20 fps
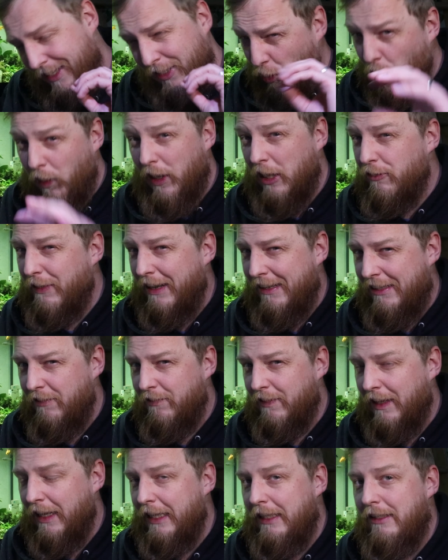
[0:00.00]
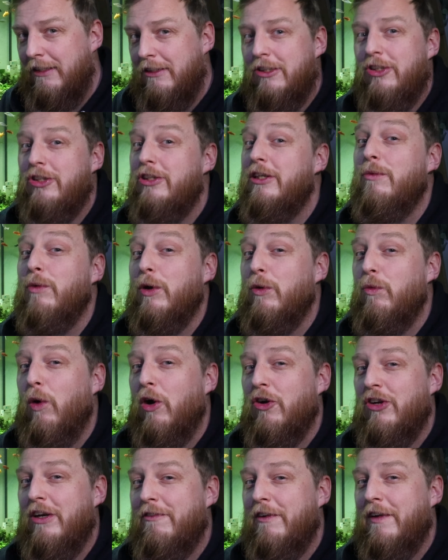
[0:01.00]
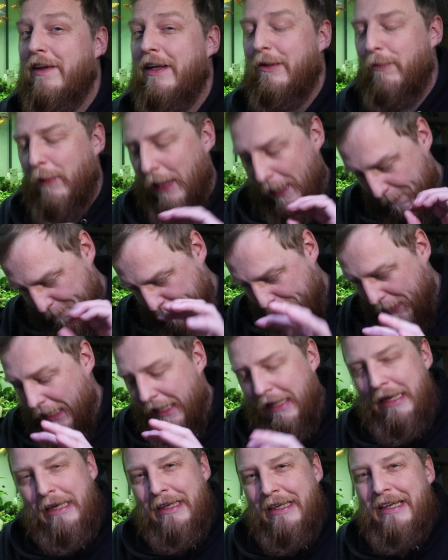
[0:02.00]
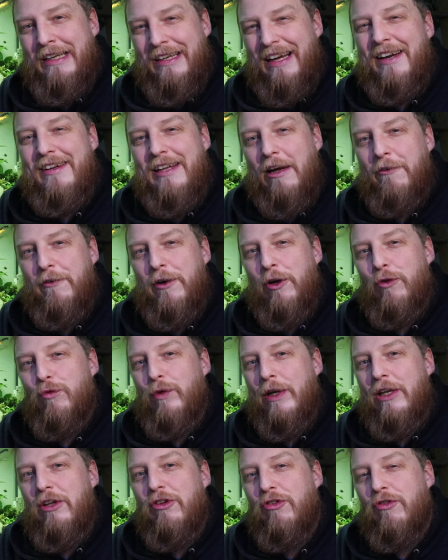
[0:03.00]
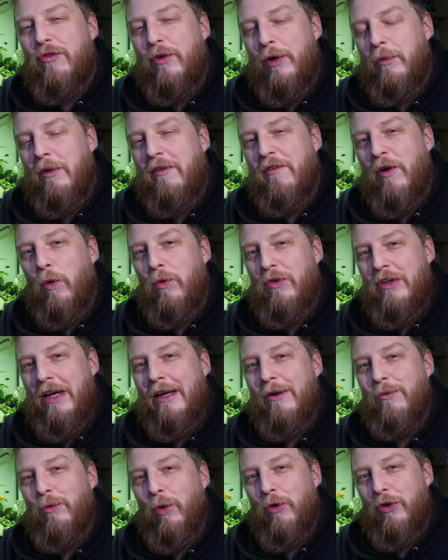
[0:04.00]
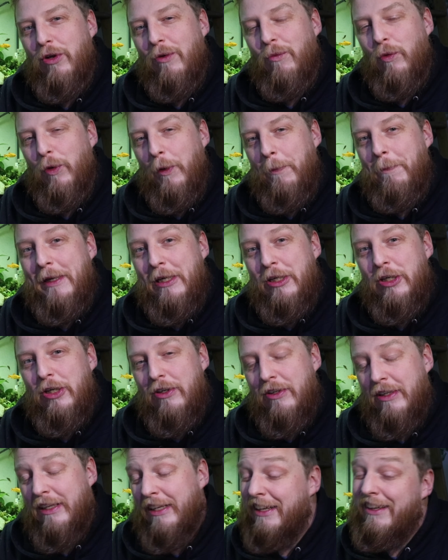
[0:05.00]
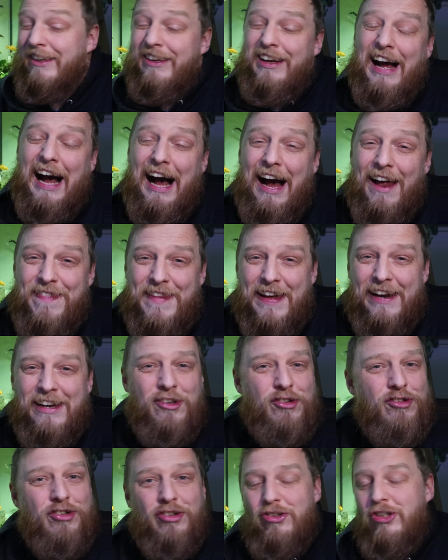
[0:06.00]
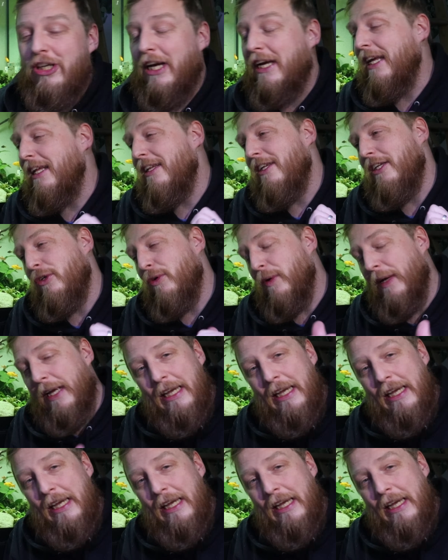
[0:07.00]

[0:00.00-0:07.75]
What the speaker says: Not an aggressive clean, because you don't want to wash everything away, but a definite rinse through with old tank water would be good. And then it's just checking that your